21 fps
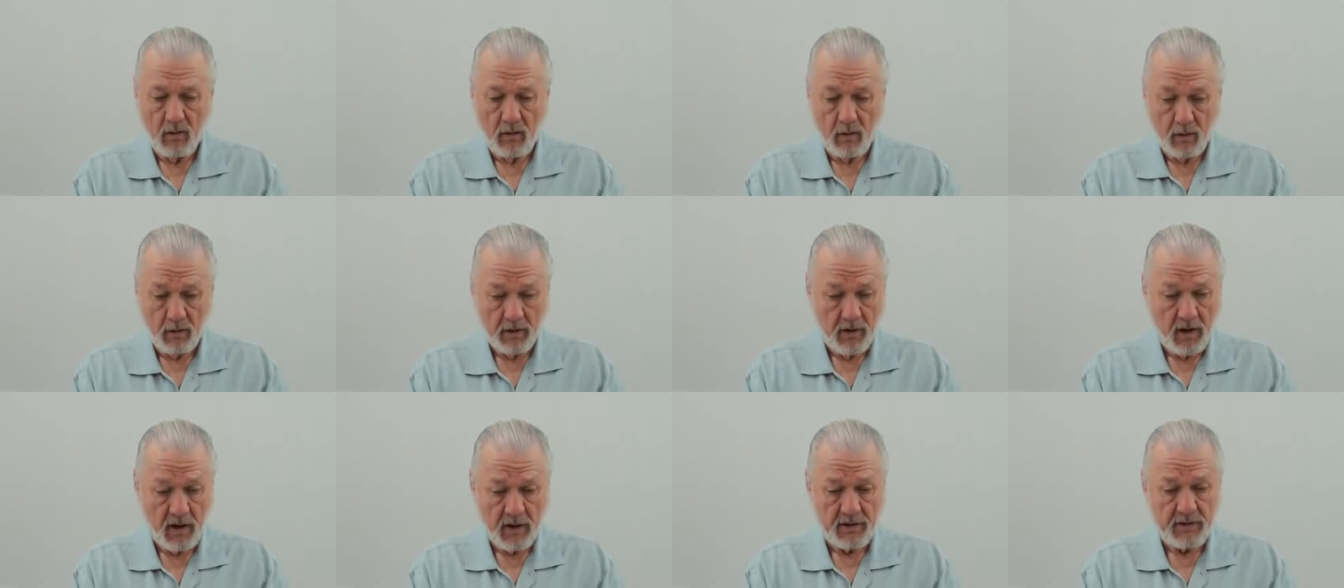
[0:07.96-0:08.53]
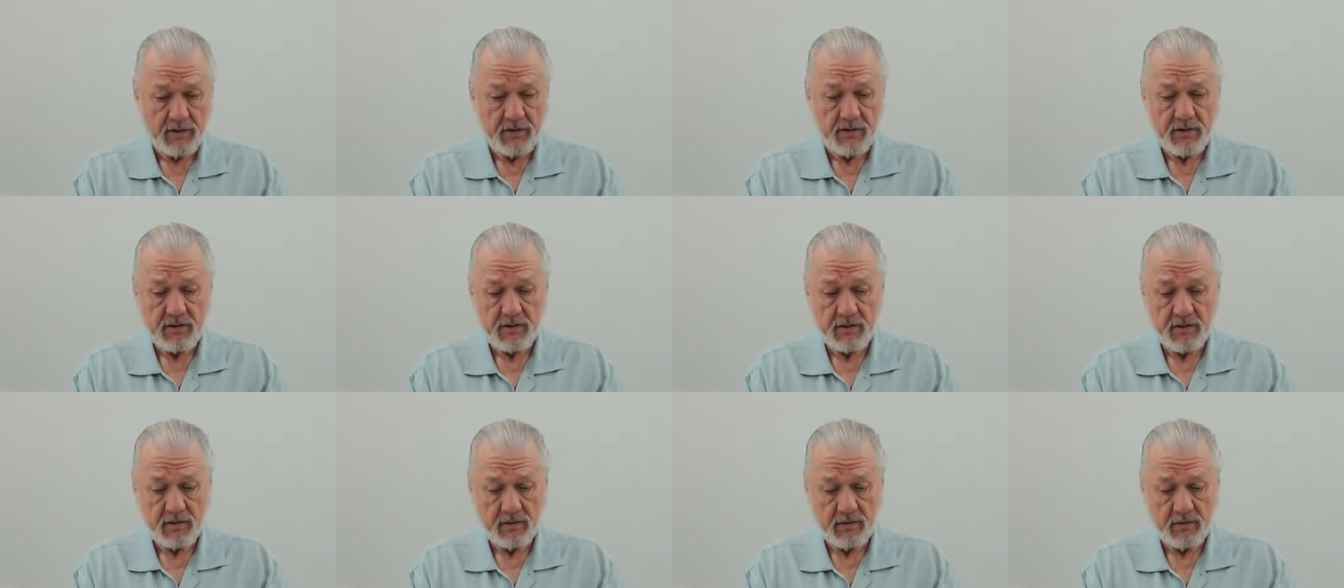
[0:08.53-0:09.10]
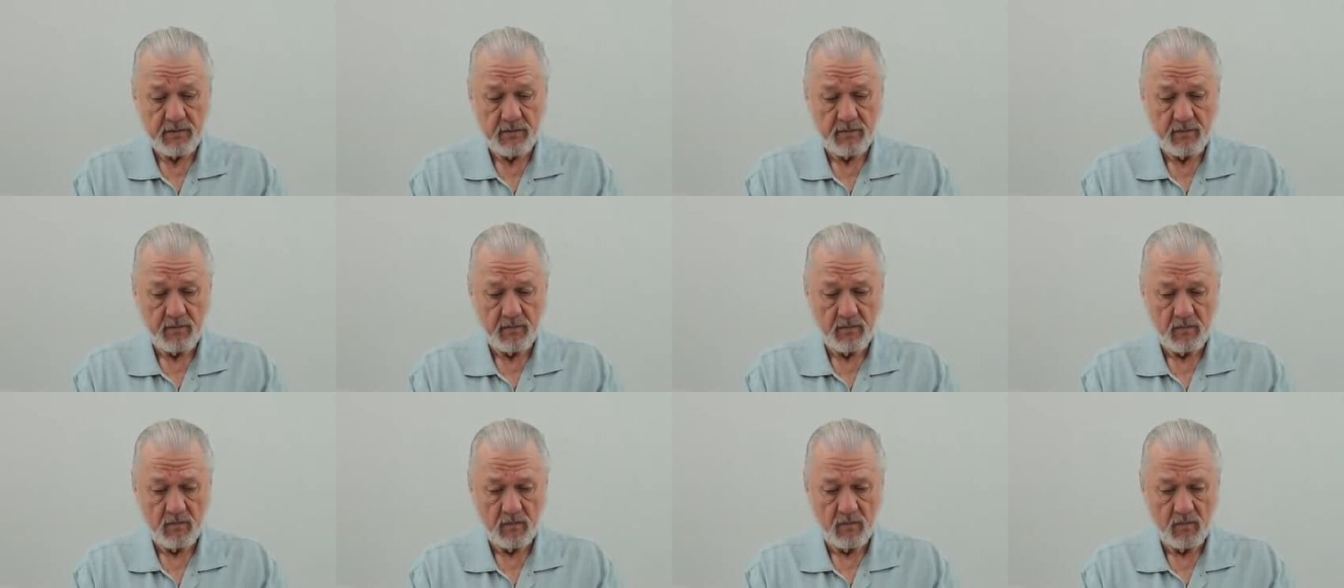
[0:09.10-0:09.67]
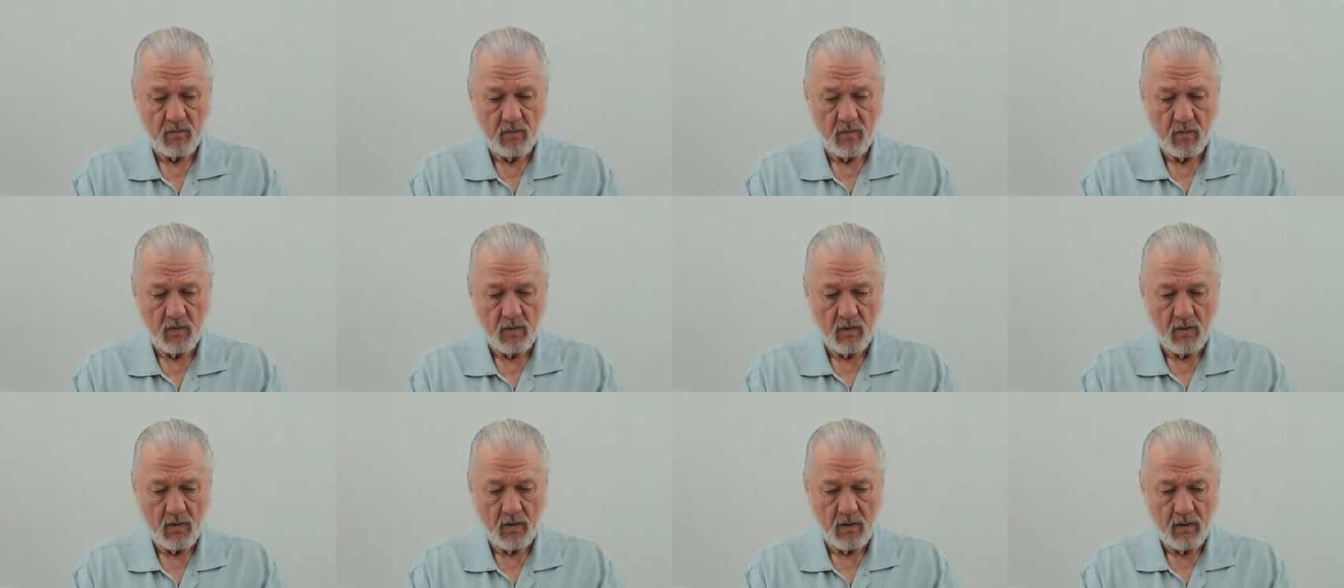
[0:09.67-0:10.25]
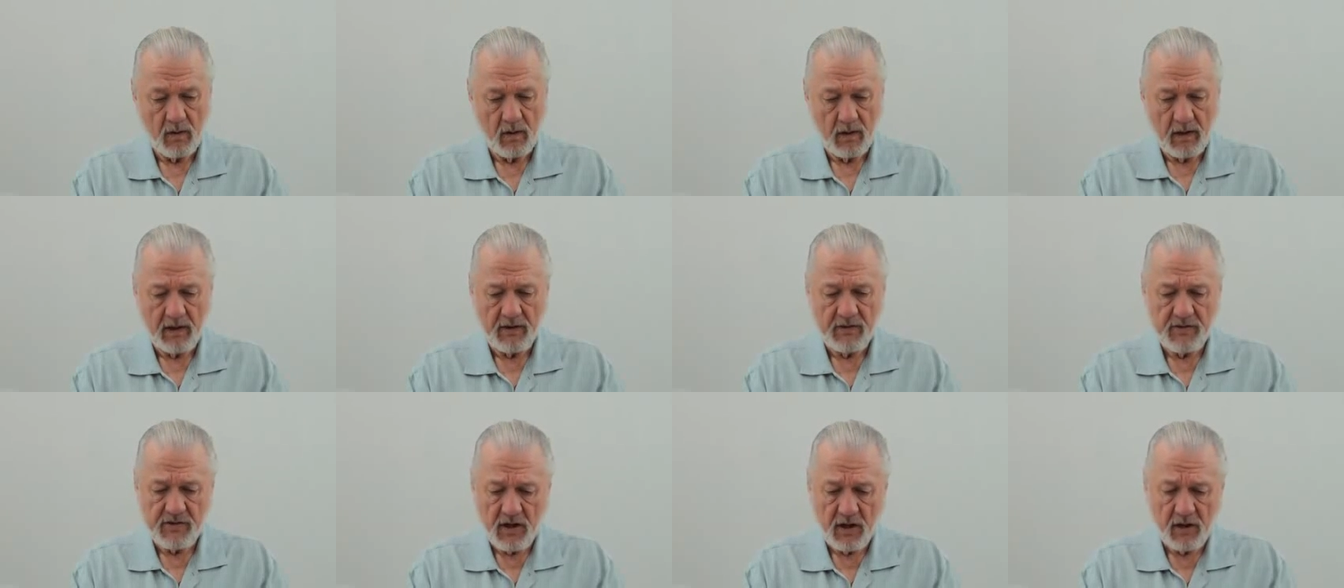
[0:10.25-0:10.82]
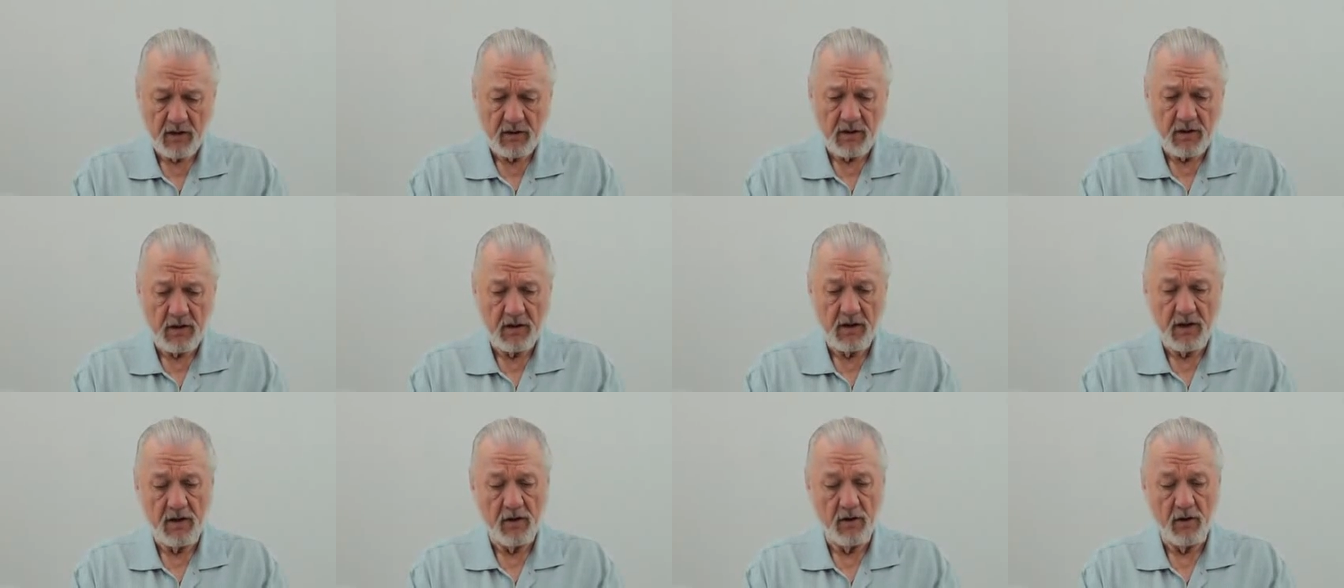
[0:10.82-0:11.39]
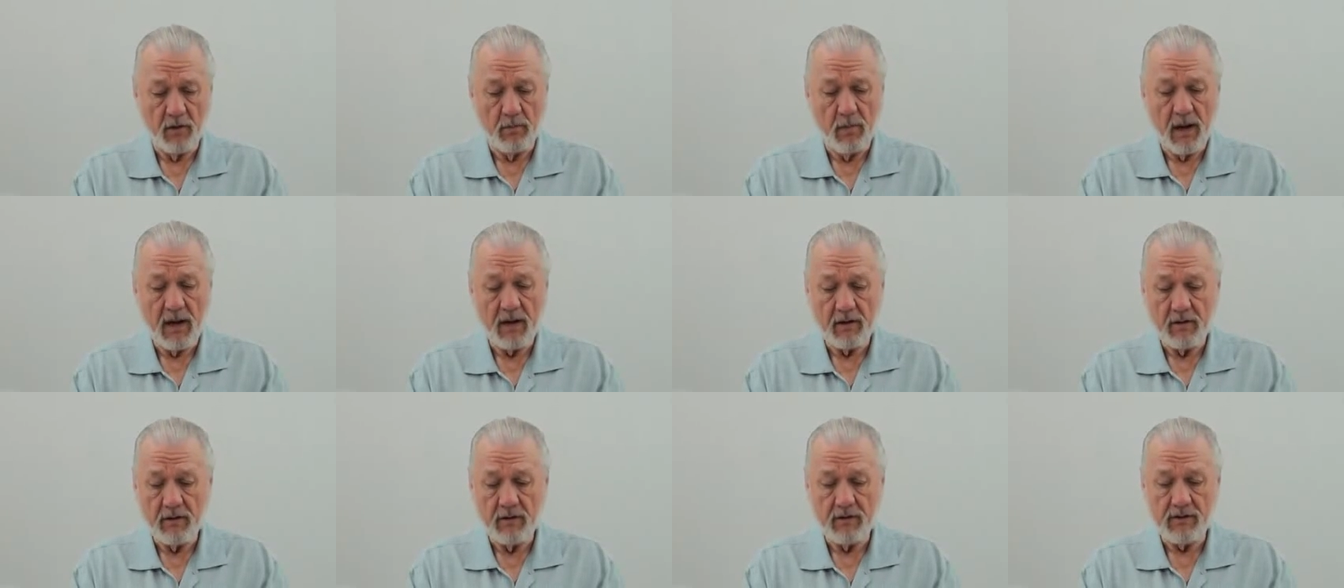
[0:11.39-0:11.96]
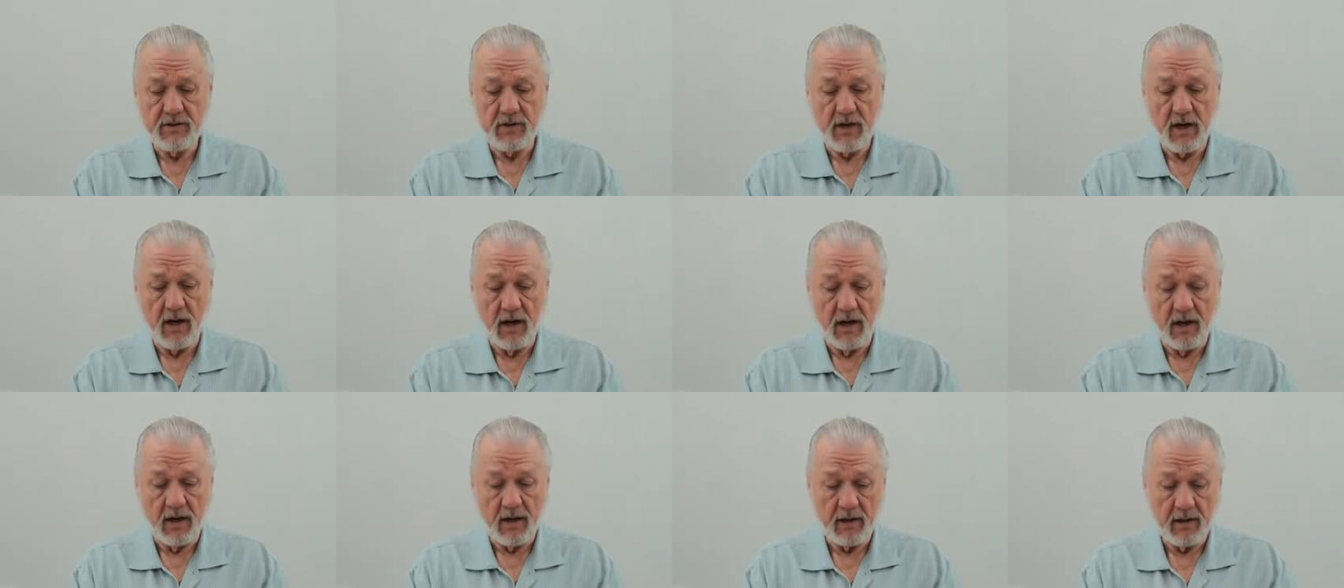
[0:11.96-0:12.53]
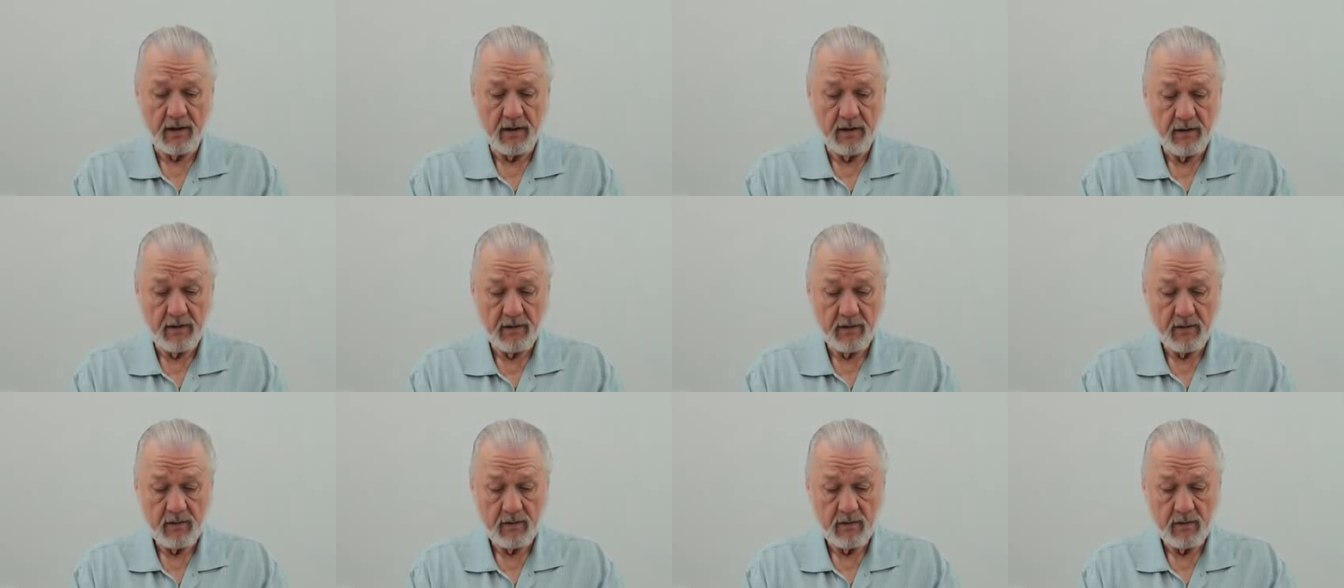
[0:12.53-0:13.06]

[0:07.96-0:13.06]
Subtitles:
August, exulting in her Maker's eye,